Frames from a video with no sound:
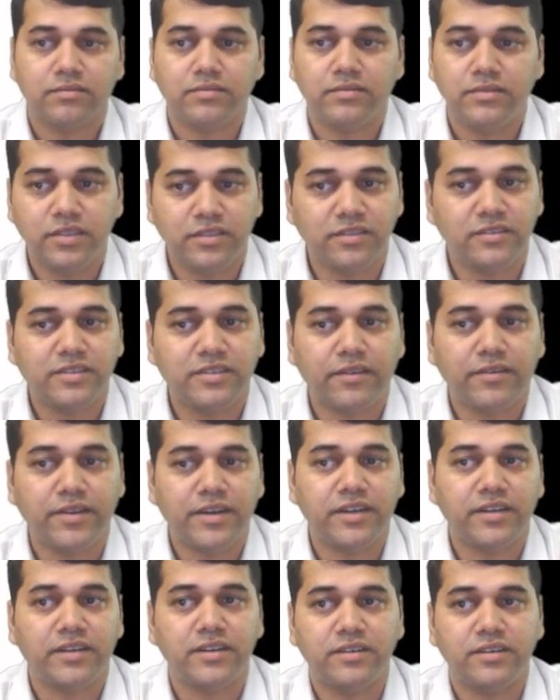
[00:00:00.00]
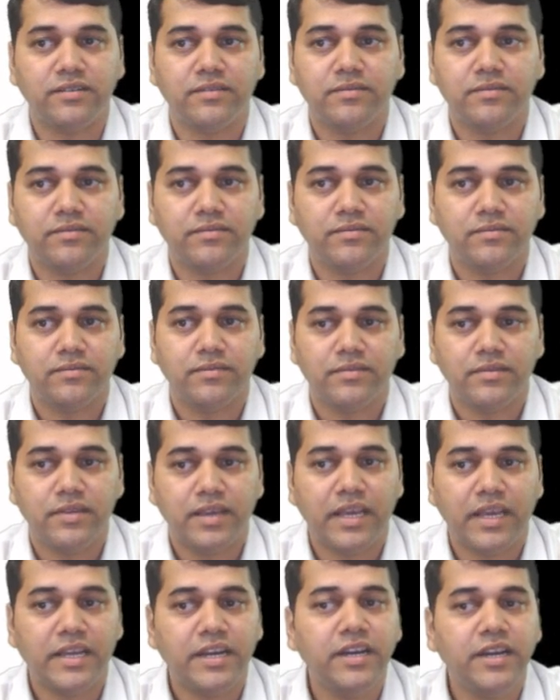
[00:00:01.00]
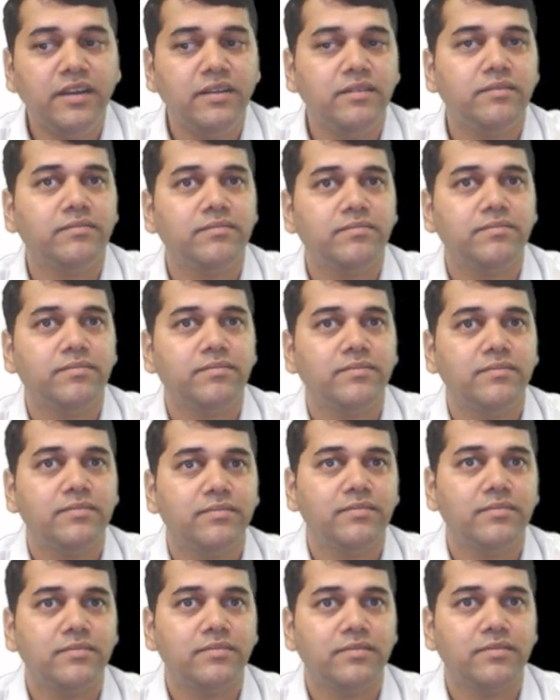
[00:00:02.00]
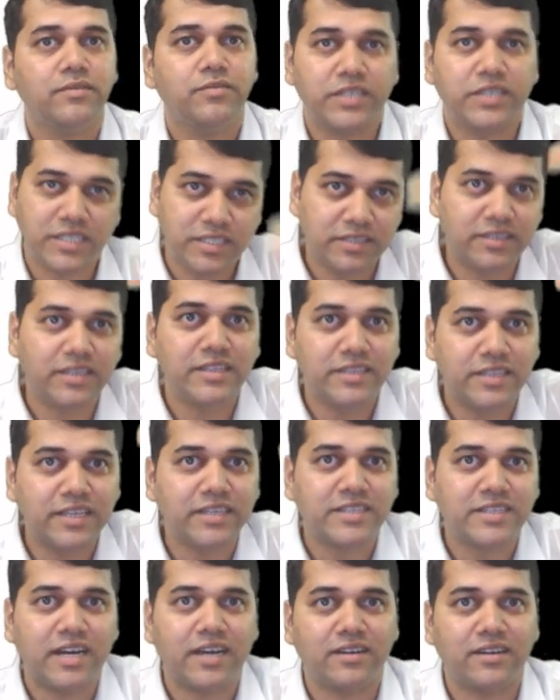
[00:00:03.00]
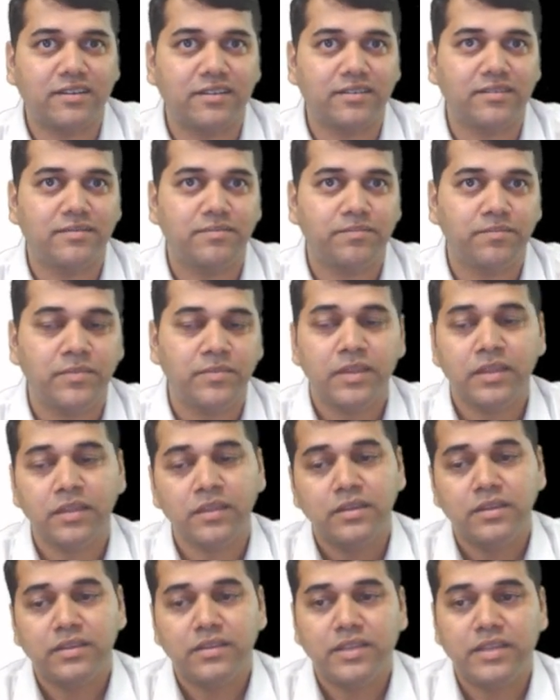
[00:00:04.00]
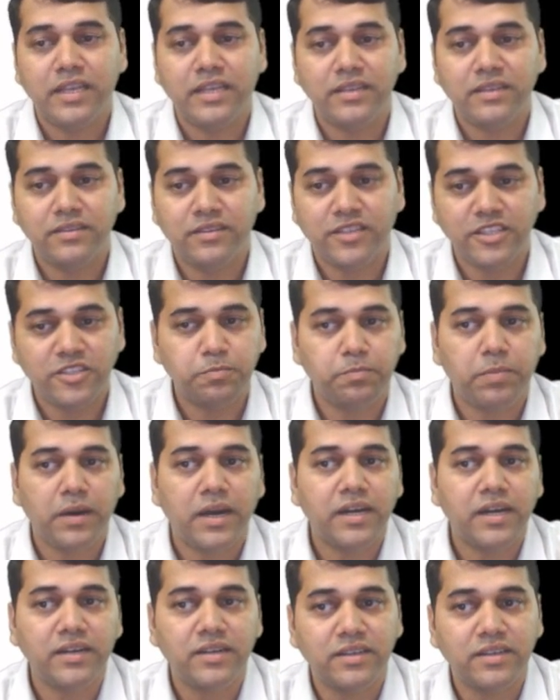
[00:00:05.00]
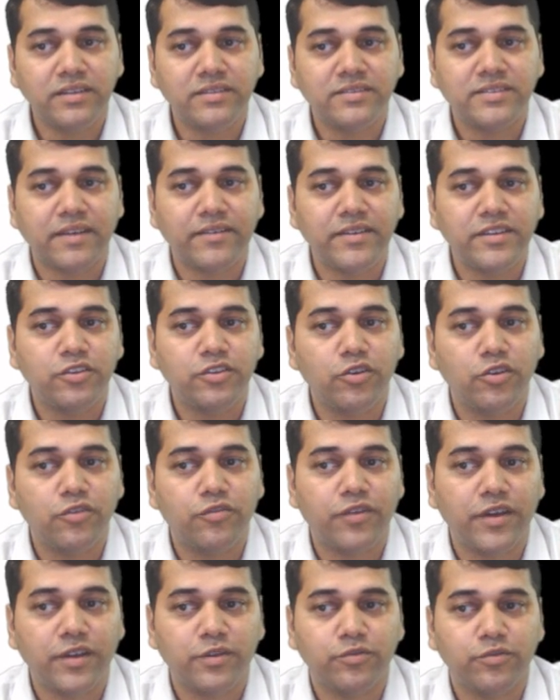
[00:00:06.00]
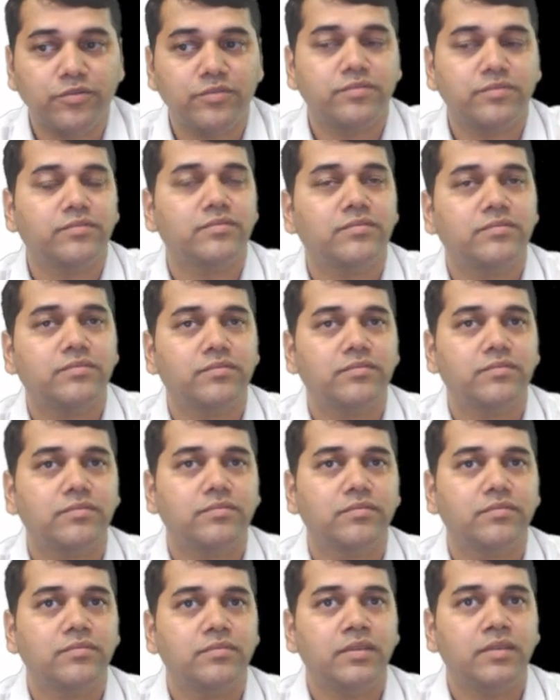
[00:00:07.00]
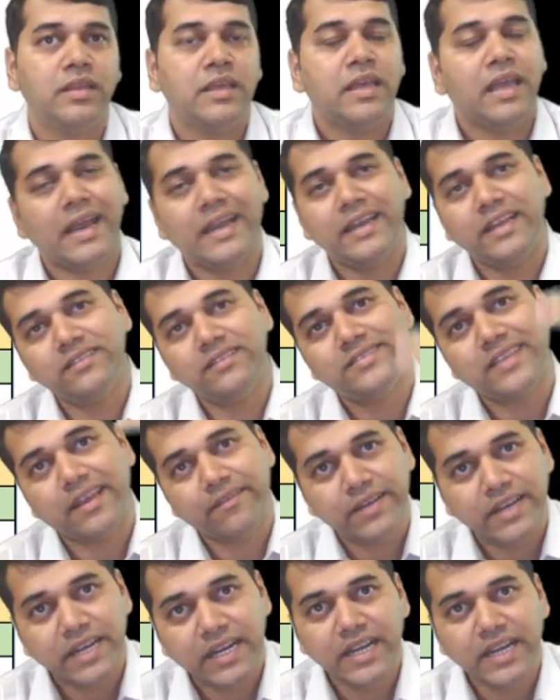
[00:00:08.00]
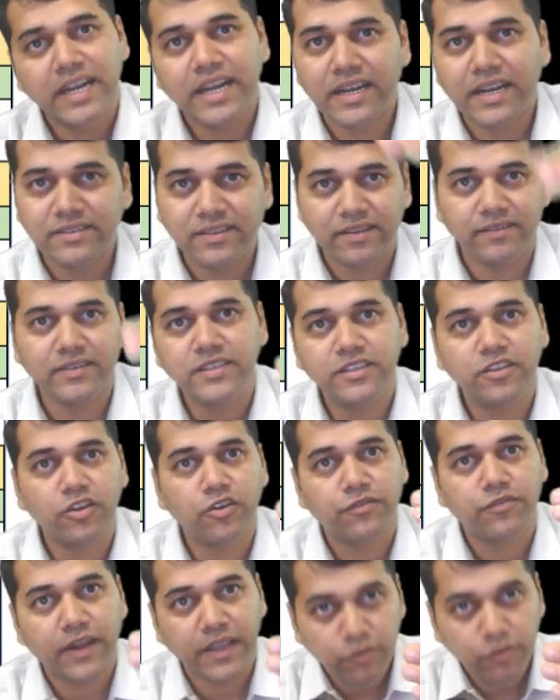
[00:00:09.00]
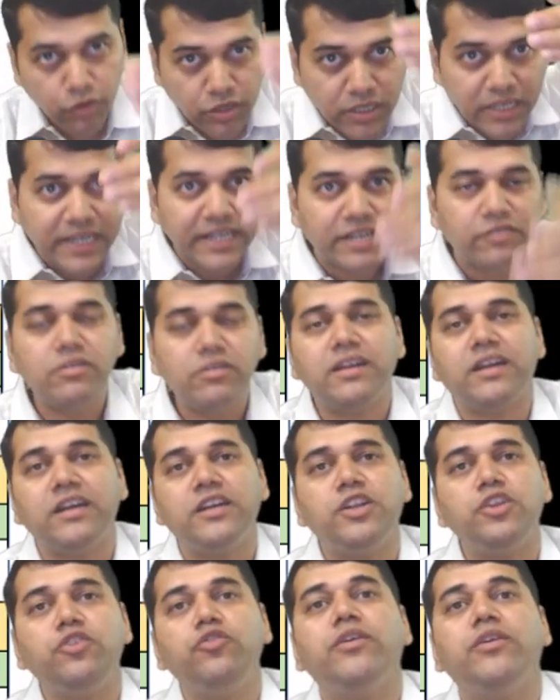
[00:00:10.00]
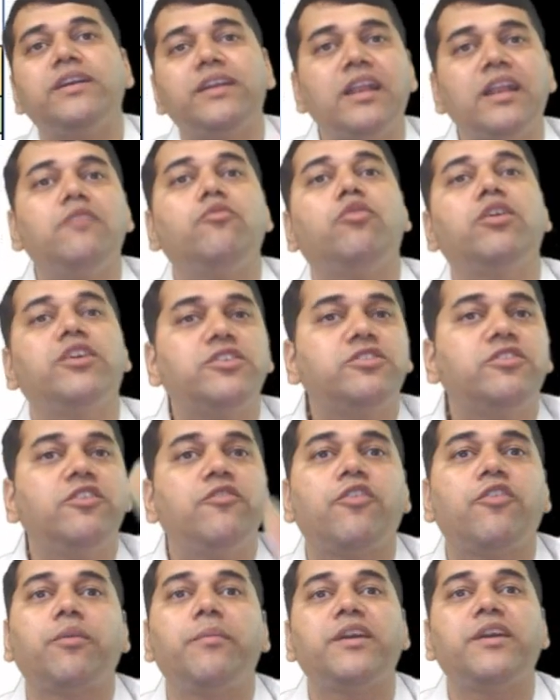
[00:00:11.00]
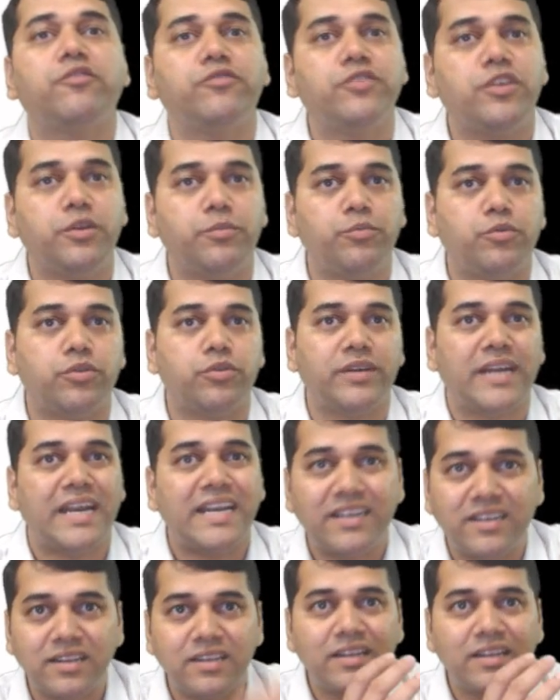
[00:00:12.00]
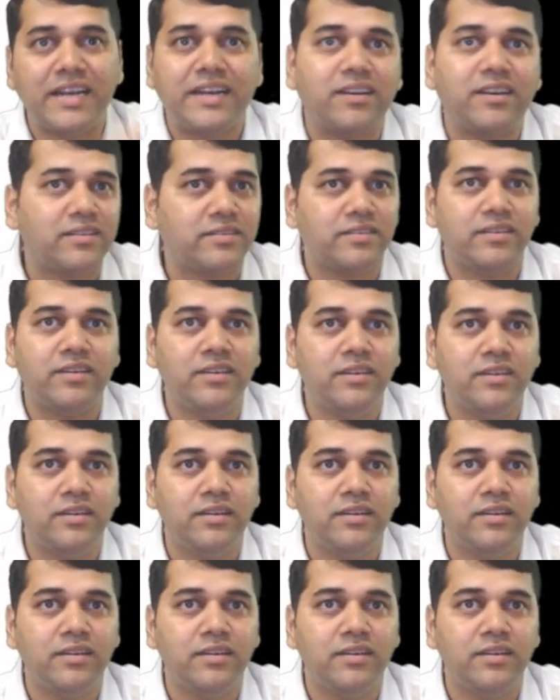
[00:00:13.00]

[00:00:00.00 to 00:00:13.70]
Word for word: This is 700. Agreed? First thing they start then this part is 705 and in 700 and 705 only it will continue and tell what is the format of the report title addressee